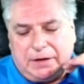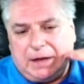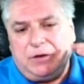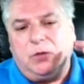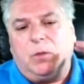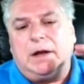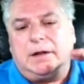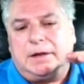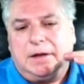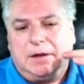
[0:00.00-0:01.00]
Again, you want
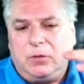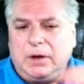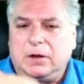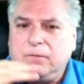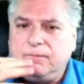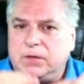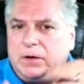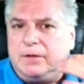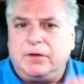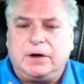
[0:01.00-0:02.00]
a
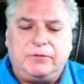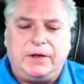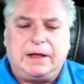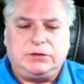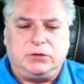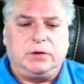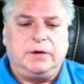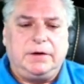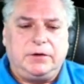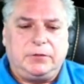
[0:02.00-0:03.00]
very, very fast
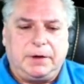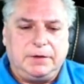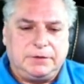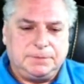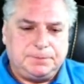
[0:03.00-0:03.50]
ordering experience.